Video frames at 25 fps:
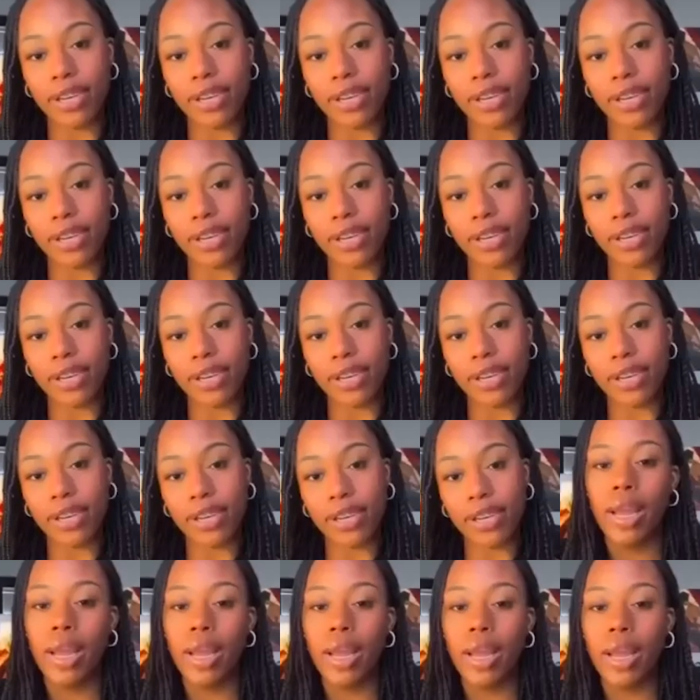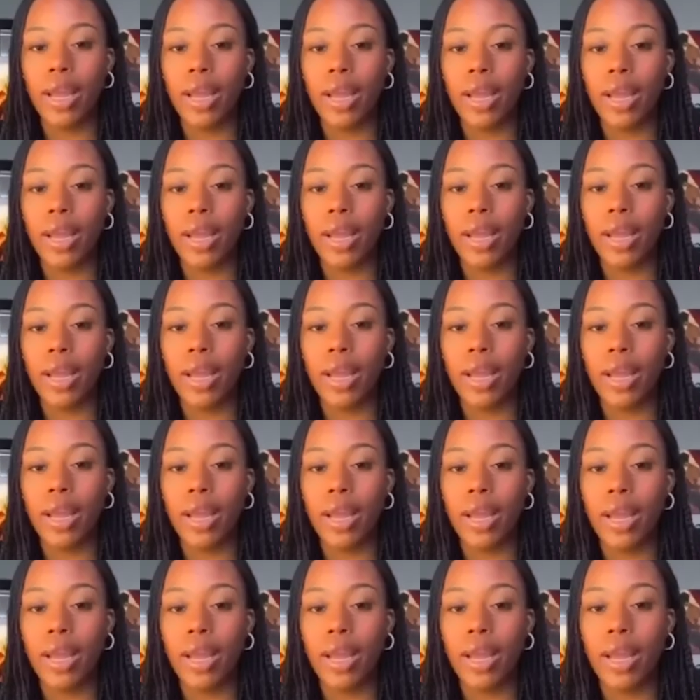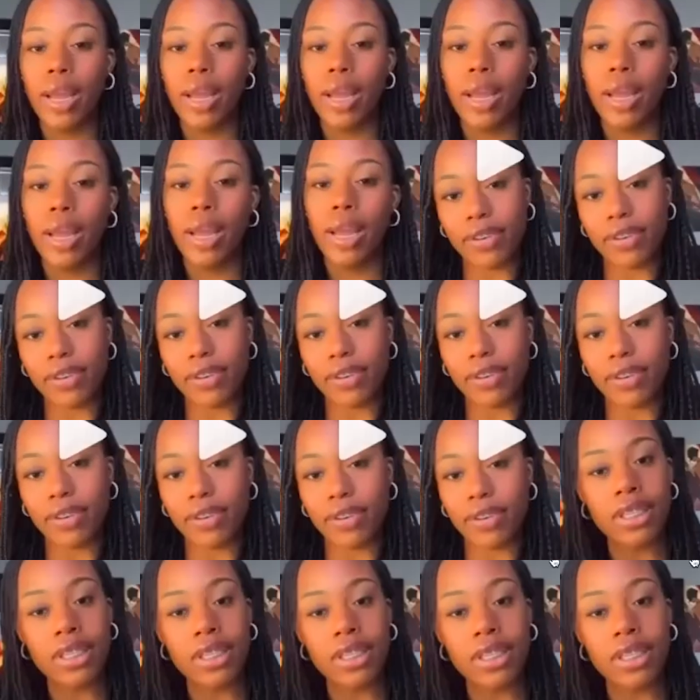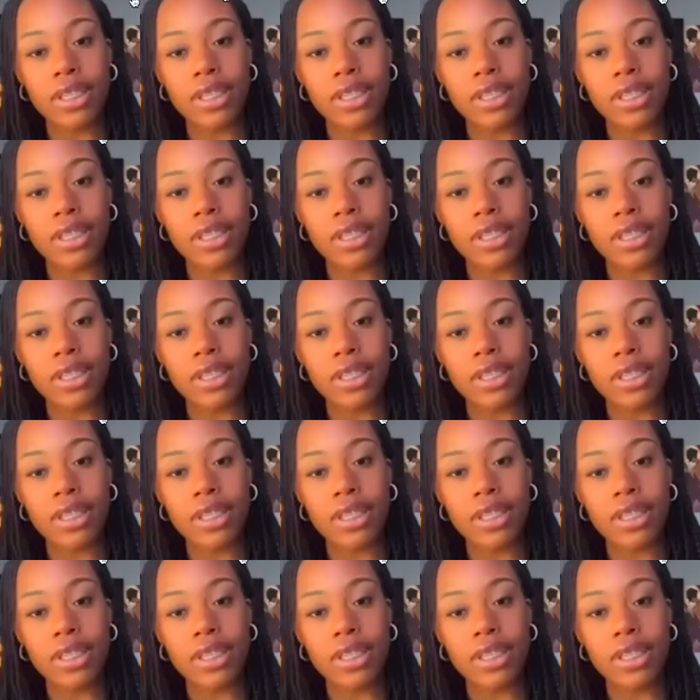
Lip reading: [no speech]